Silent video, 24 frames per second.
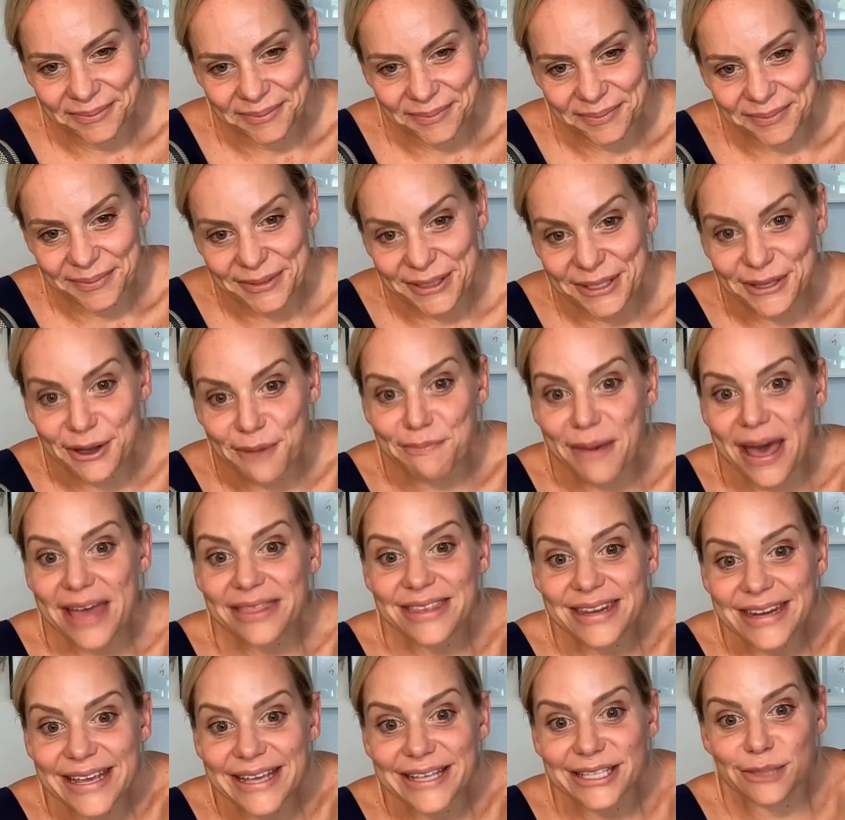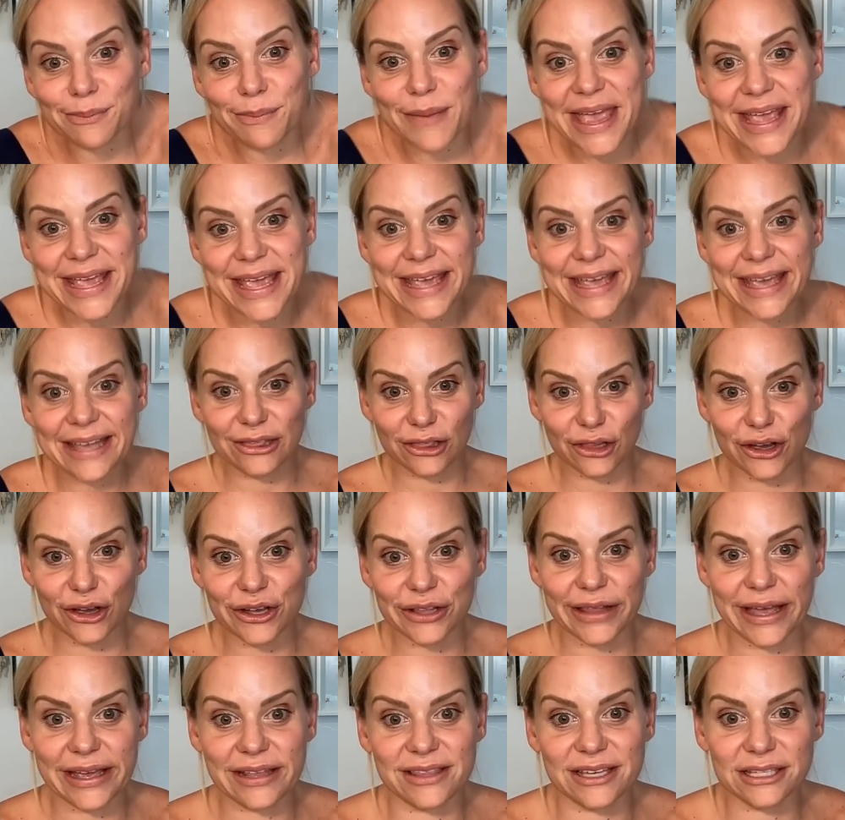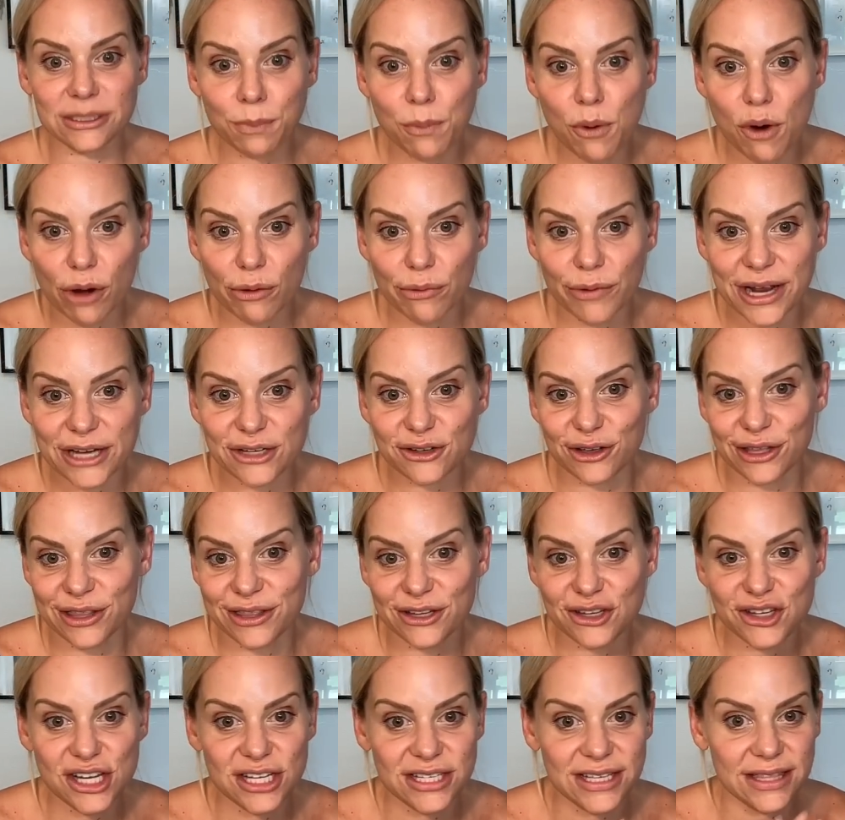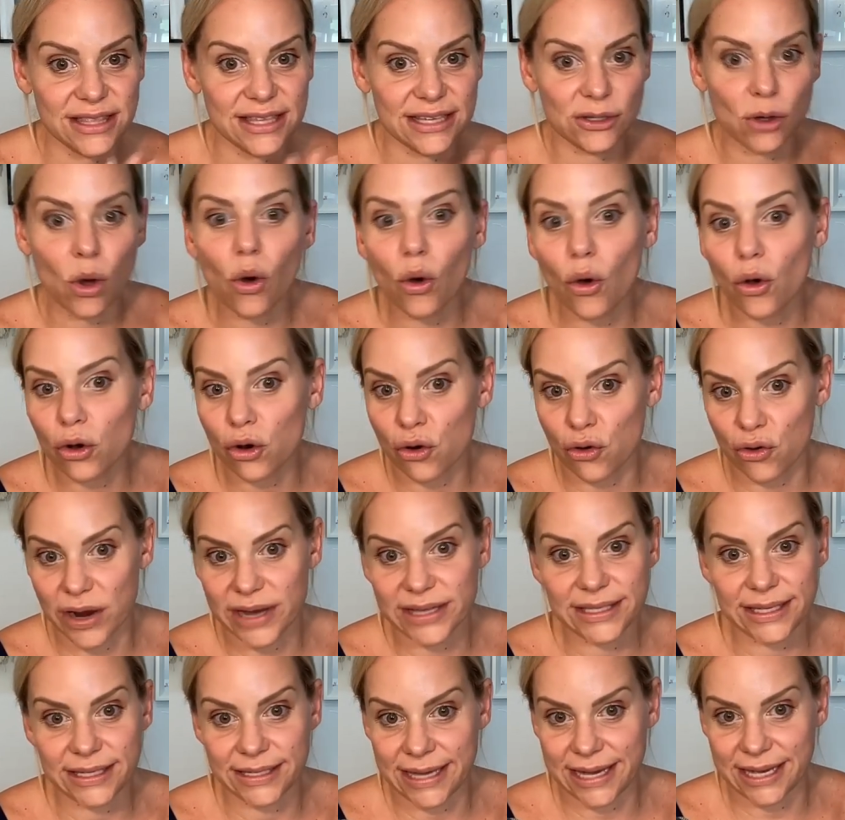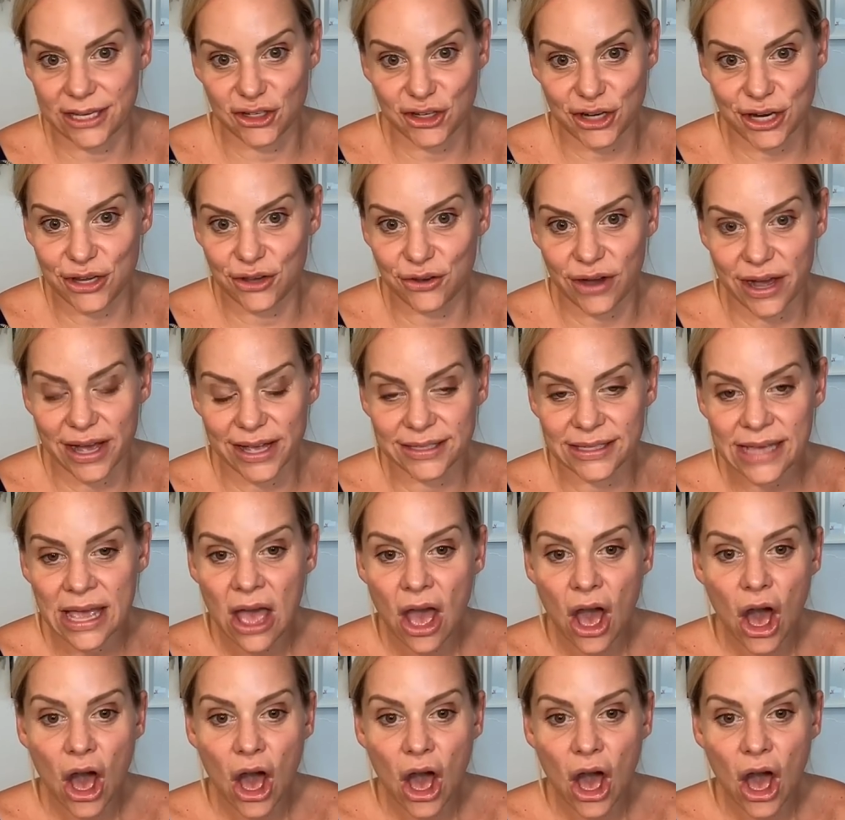So Bethenny is making it look like this poor Rachel, and then she did this whole crazy tangent, you guys.